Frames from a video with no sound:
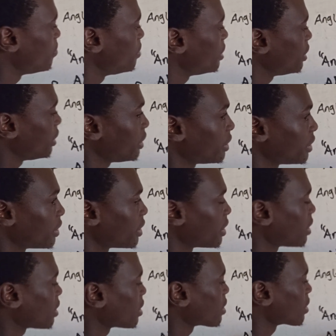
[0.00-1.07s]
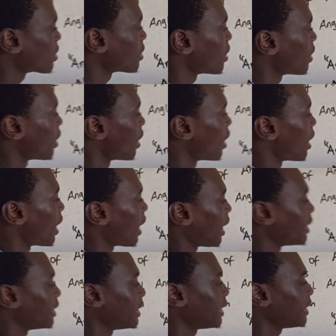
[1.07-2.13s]
B,
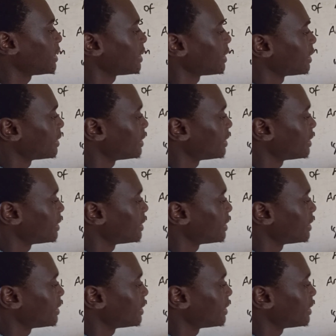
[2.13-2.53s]
and then